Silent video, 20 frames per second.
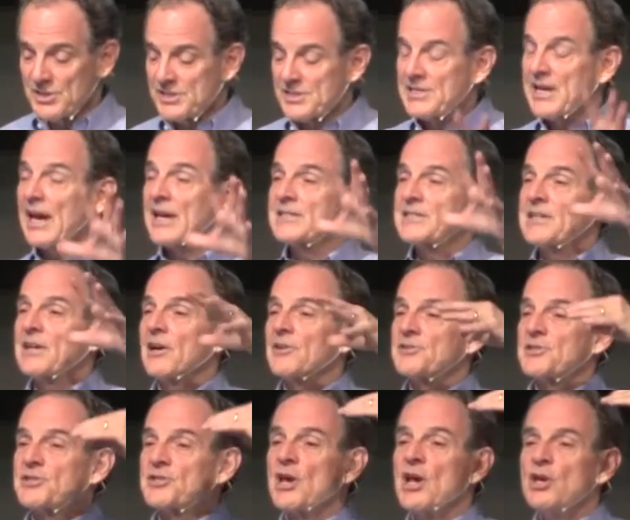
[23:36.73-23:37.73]
This text
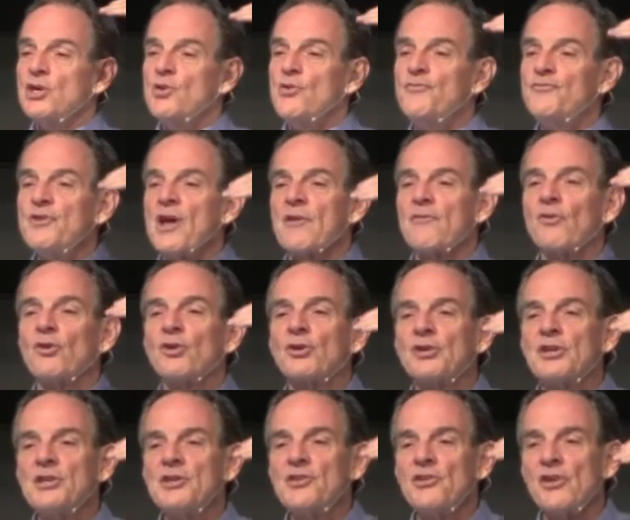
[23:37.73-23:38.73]
tells us you've never
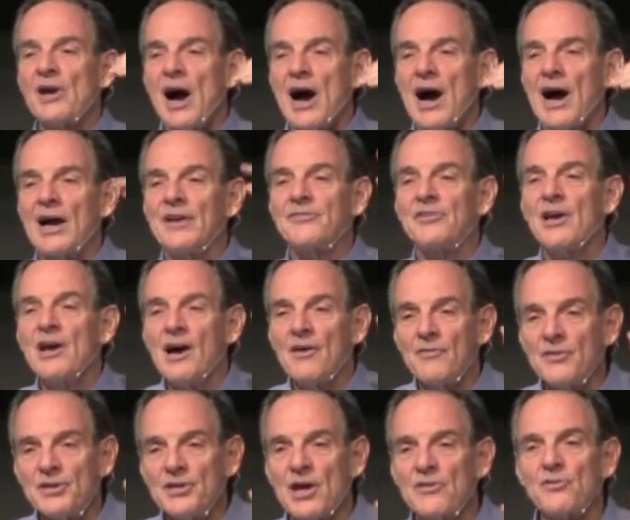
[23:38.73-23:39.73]
looked into the eyes
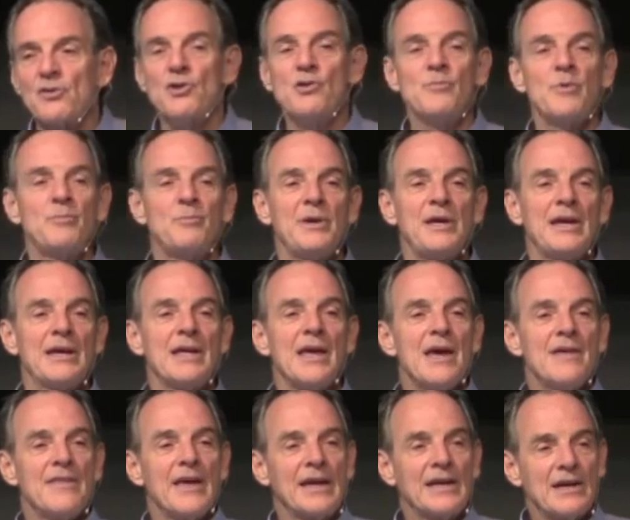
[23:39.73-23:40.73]
of another human being
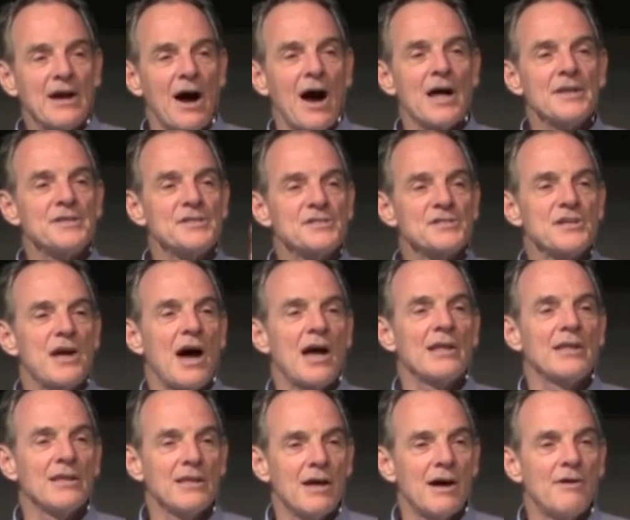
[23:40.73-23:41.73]
that God does
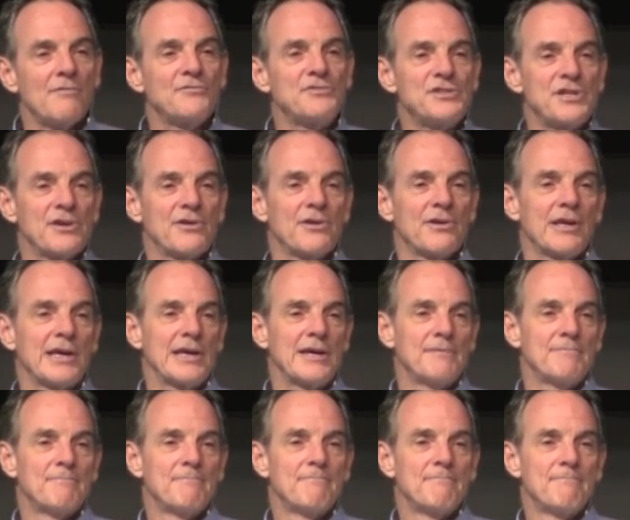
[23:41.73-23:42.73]
not love dearly.